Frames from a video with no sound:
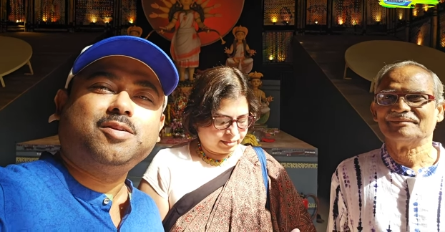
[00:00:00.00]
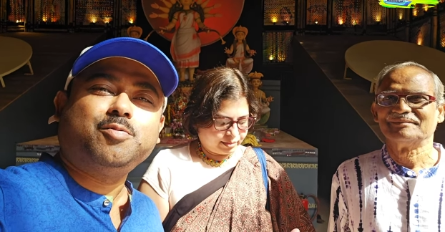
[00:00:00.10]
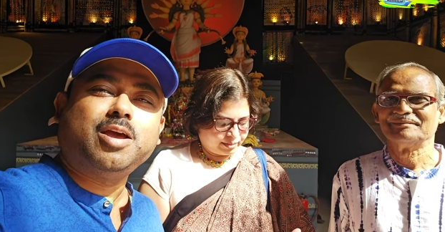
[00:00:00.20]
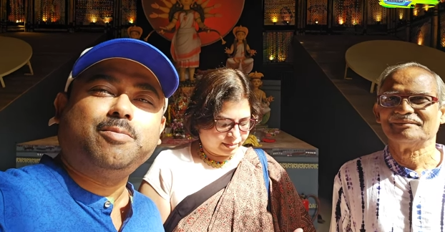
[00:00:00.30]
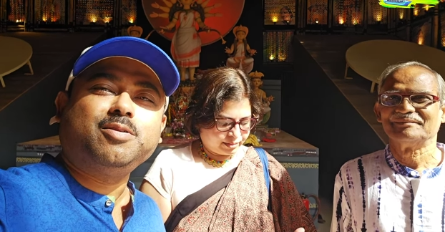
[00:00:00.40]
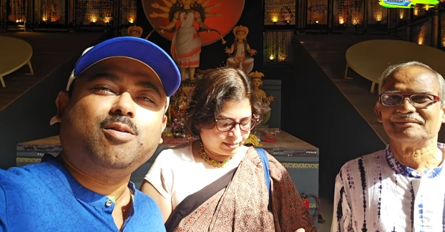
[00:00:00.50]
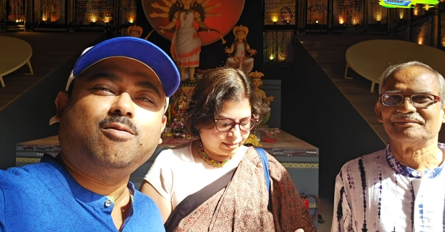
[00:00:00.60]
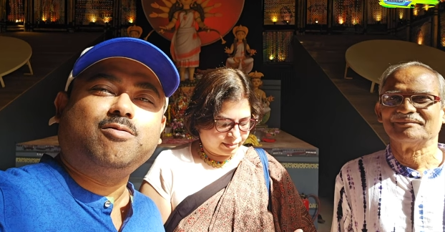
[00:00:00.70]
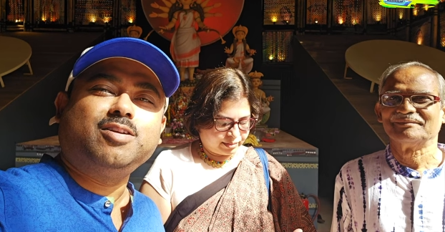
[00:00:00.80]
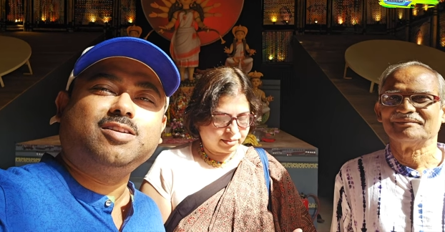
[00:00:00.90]
Speaker 1: We have been
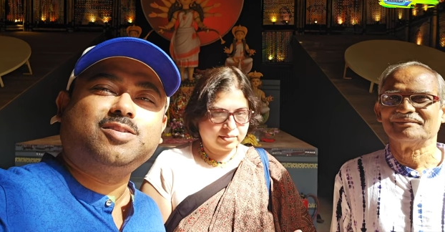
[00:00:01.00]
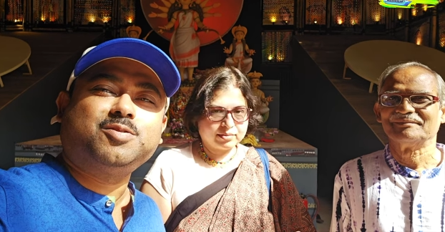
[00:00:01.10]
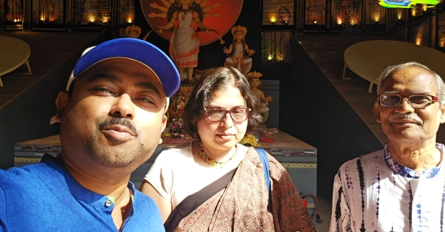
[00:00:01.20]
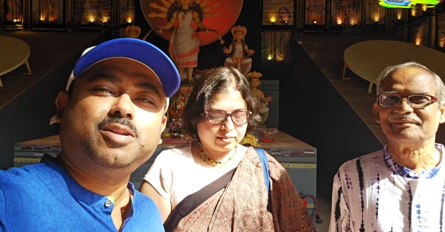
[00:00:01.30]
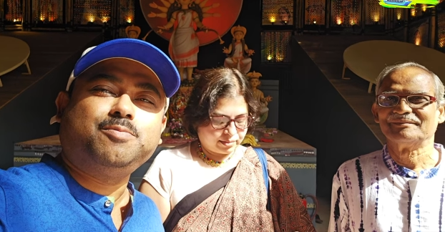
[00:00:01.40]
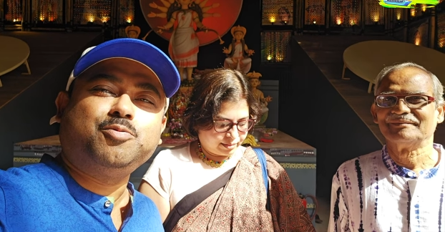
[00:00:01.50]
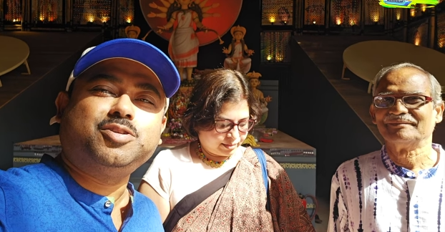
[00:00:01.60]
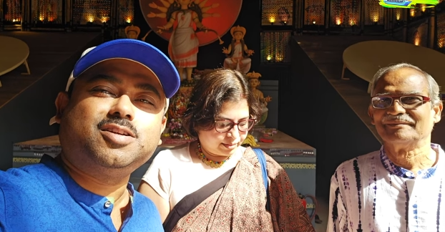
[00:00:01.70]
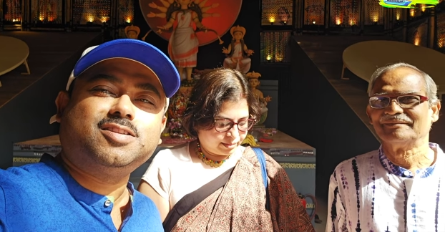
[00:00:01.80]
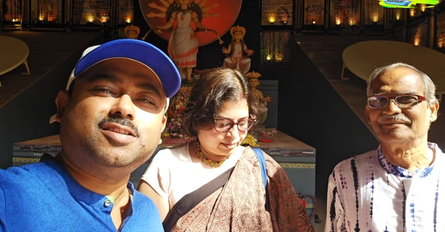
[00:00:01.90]
covering so many
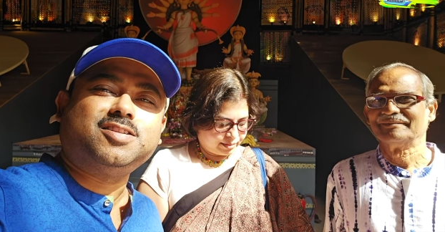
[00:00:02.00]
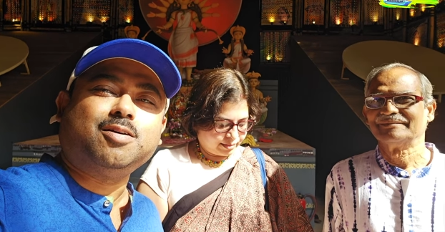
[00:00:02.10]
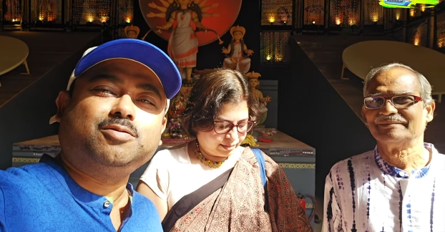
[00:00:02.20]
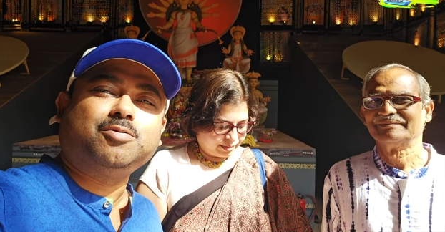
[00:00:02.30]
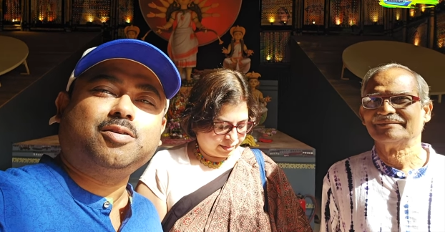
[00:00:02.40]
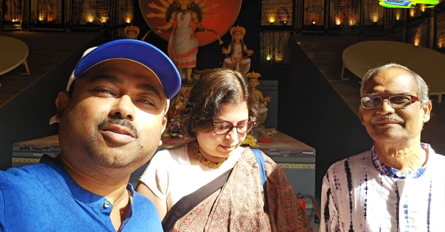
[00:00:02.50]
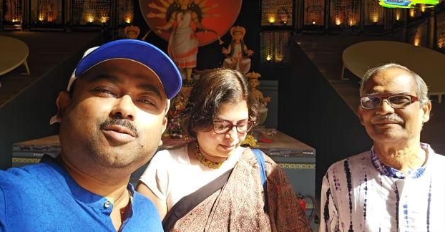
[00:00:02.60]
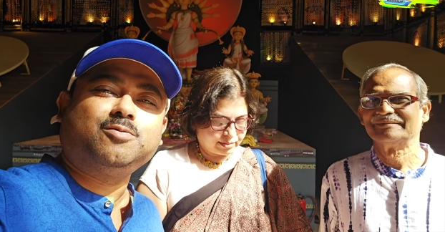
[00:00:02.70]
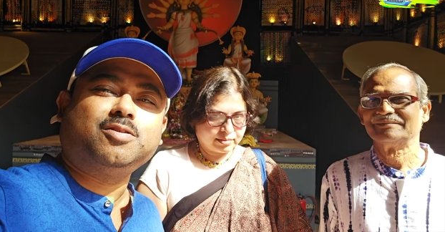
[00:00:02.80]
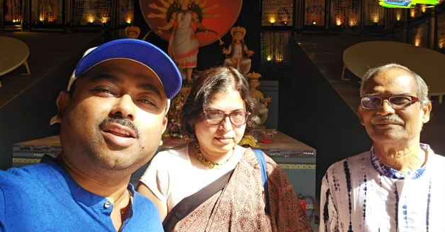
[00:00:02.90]
pujas in South Kolkata
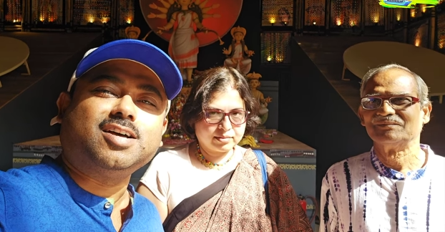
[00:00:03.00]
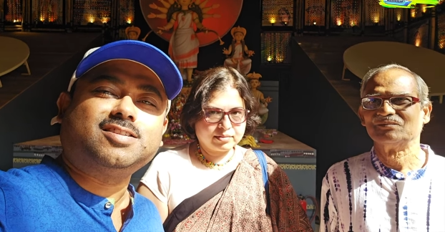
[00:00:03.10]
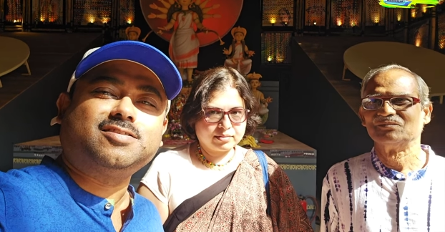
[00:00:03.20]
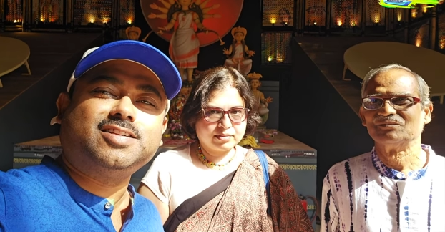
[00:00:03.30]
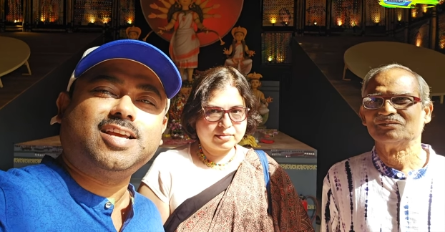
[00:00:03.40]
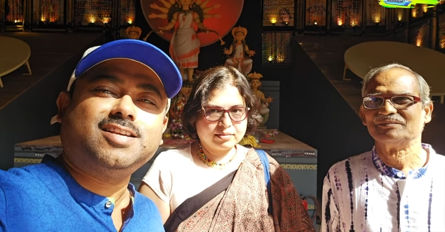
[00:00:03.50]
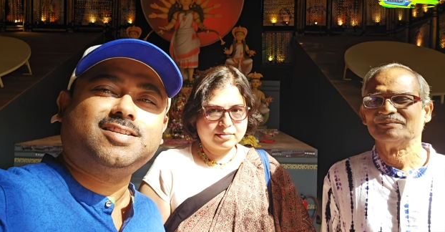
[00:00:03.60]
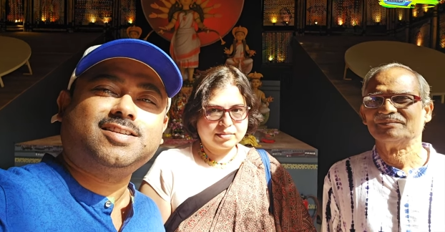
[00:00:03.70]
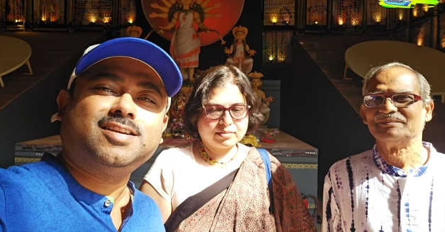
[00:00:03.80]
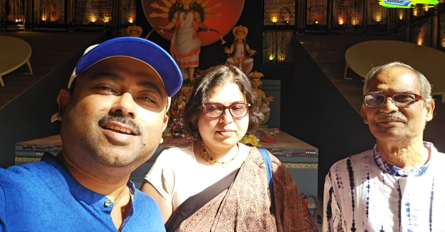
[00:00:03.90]
over the last 3
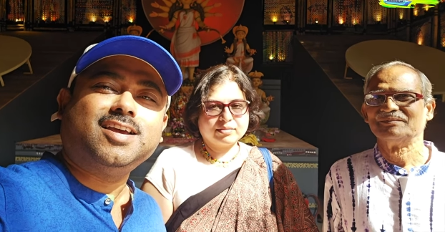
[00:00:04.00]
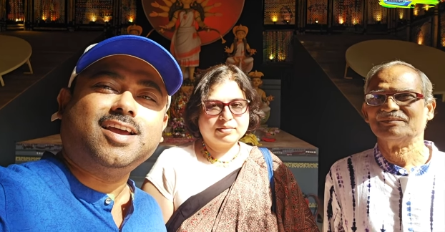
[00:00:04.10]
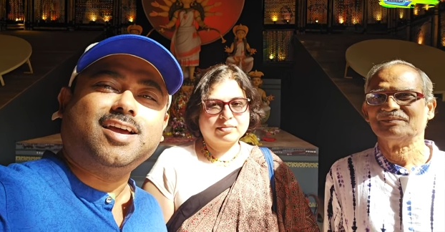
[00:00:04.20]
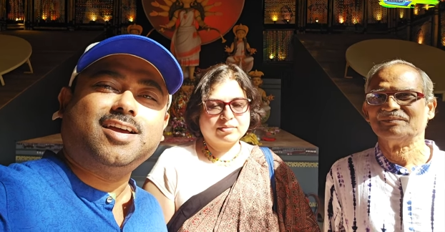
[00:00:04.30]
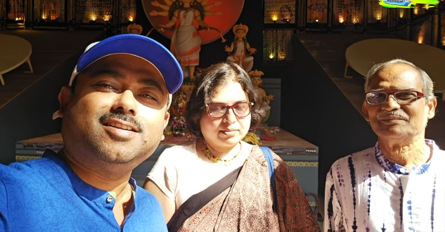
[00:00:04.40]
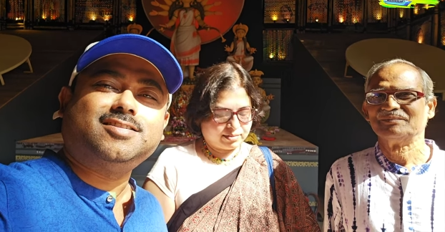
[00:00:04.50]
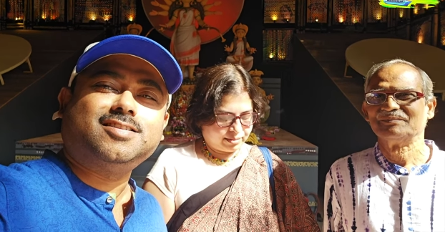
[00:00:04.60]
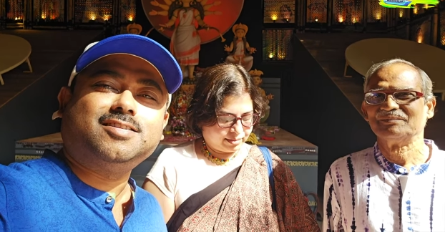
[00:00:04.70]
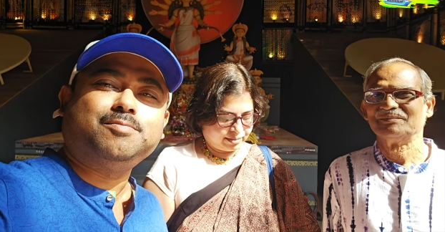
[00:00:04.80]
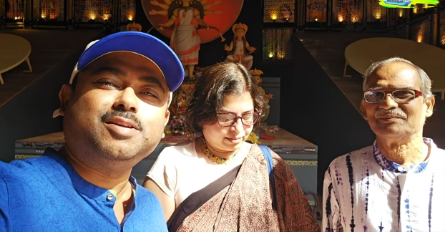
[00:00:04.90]
days, and
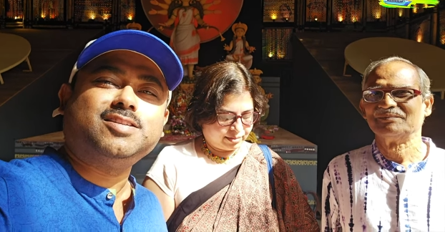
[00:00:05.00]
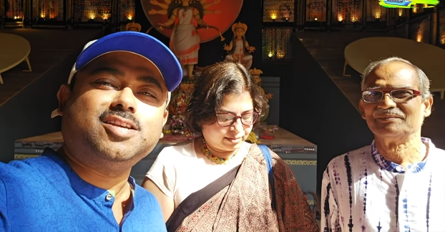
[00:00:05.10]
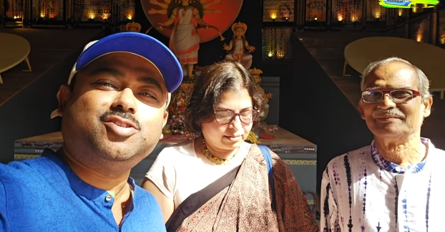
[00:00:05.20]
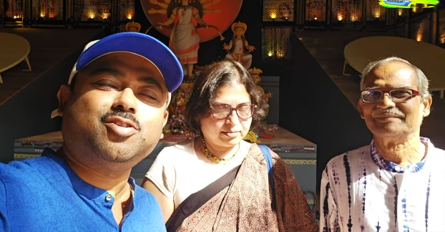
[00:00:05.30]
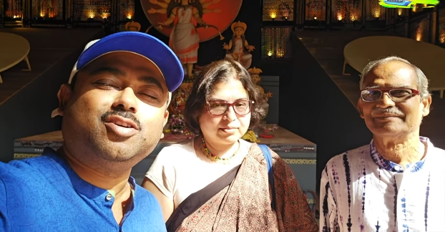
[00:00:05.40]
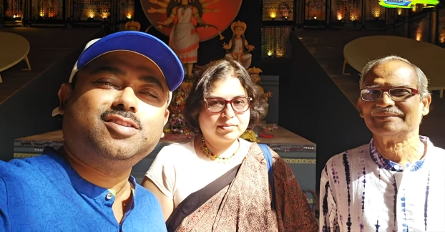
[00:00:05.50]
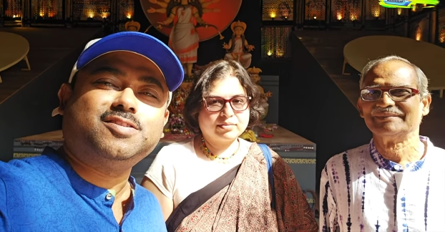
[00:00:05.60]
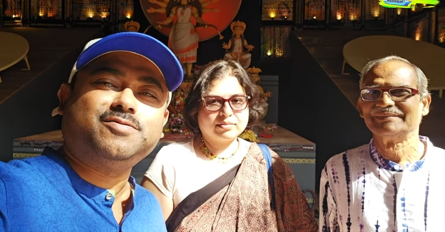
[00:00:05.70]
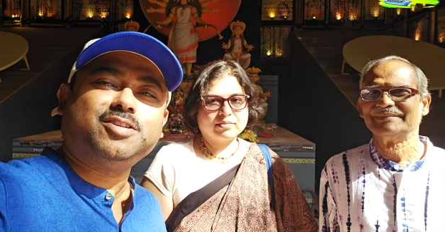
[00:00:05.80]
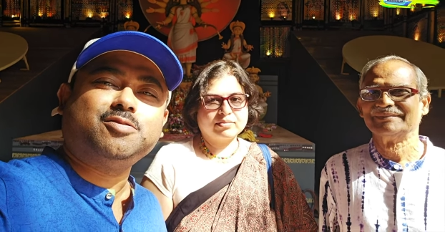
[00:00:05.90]
please enjoy this
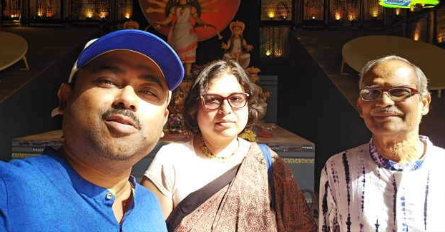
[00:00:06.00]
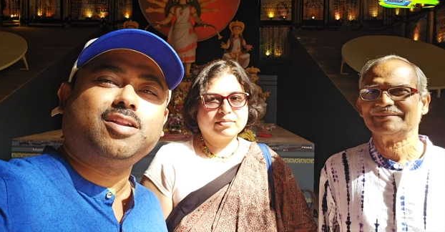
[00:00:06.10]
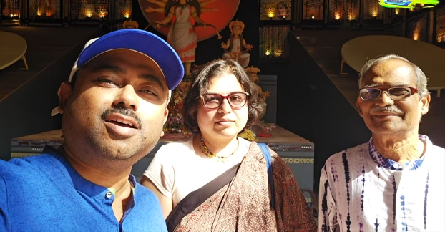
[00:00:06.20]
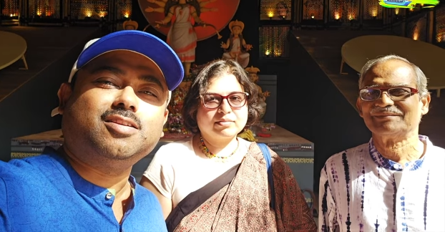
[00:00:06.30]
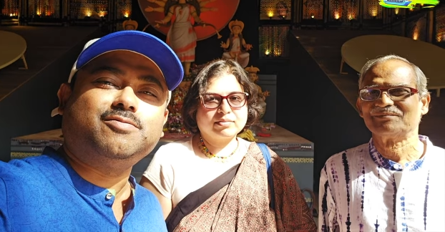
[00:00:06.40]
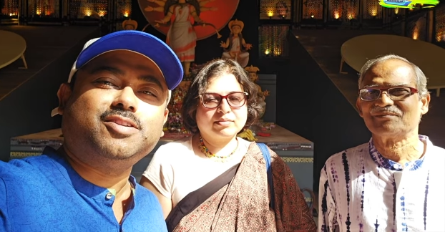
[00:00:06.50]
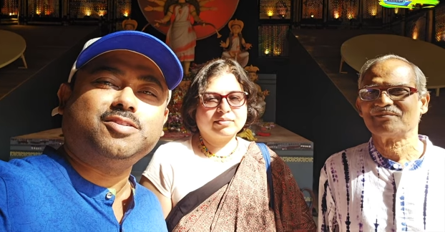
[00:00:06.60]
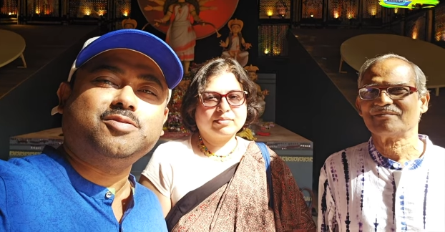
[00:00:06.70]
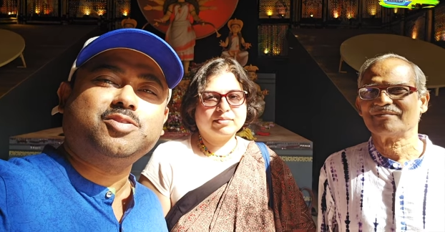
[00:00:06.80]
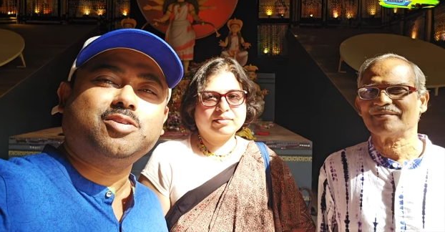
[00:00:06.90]
video and other
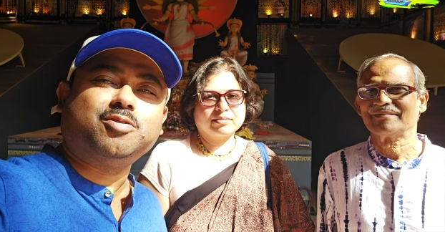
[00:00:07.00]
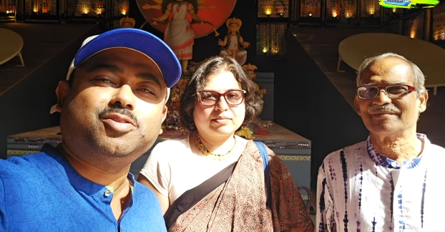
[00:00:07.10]
videos on our